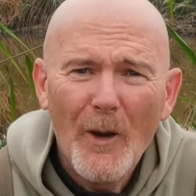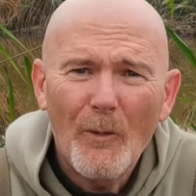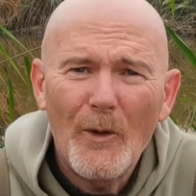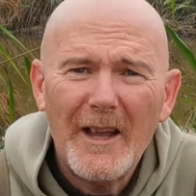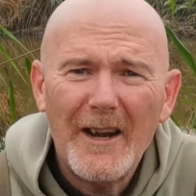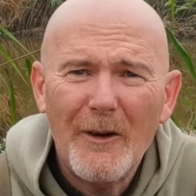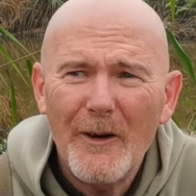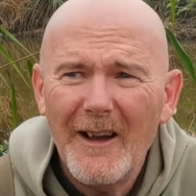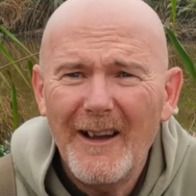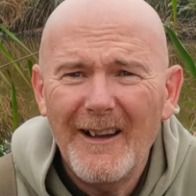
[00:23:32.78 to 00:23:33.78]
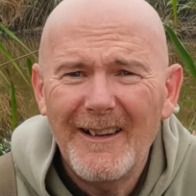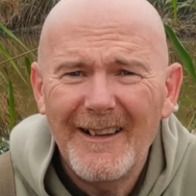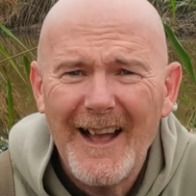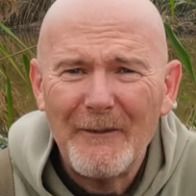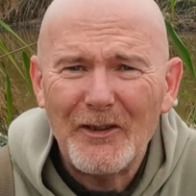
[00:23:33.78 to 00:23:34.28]
we're going to
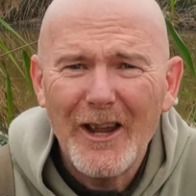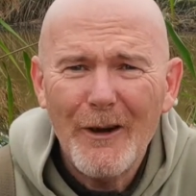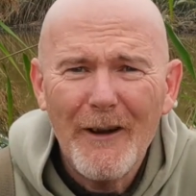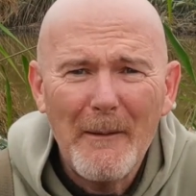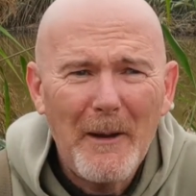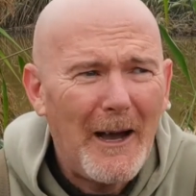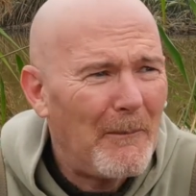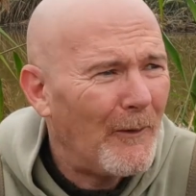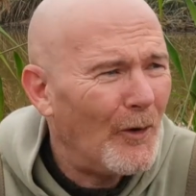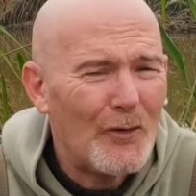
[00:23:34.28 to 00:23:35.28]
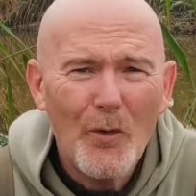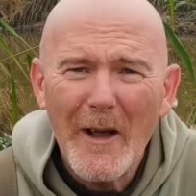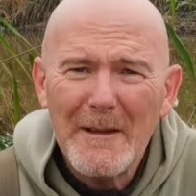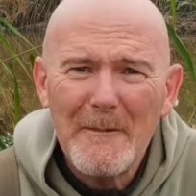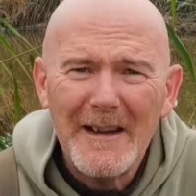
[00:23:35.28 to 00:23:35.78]
have a slow wrap up. I've got
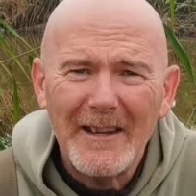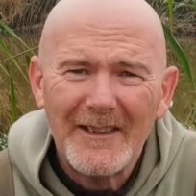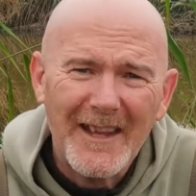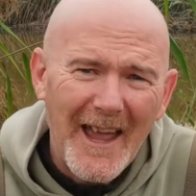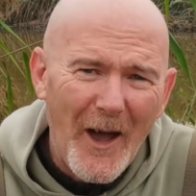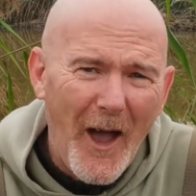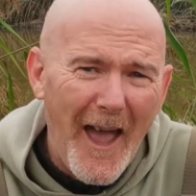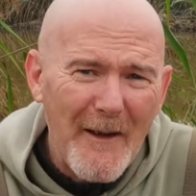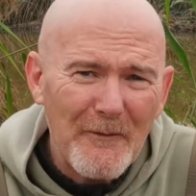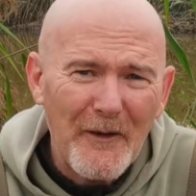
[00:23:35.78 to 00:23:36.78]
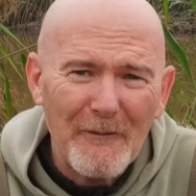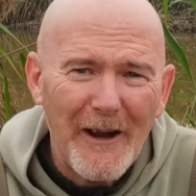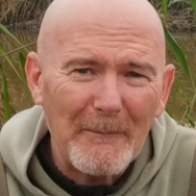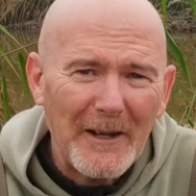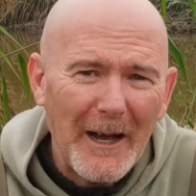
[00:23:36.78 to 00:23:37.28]
20 minutes to get everything
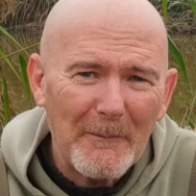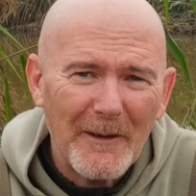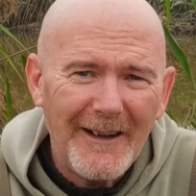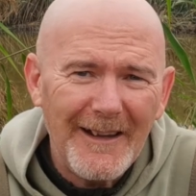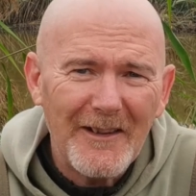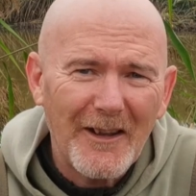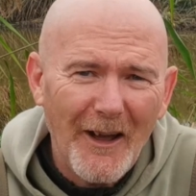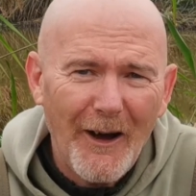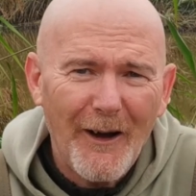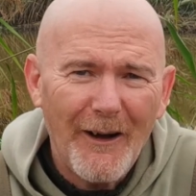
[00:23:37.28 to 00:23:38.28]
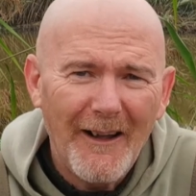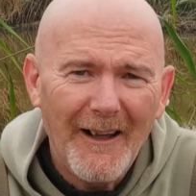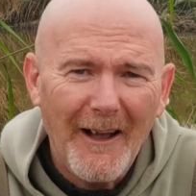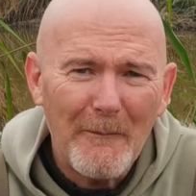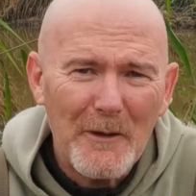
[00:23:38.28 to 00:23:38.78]
wrapped up in the car
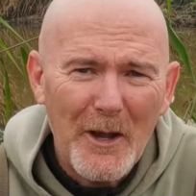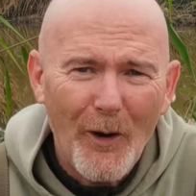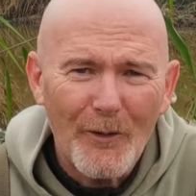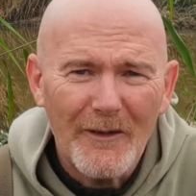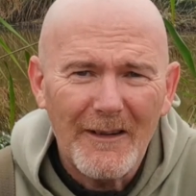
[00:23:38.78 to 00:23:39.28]
and be gone.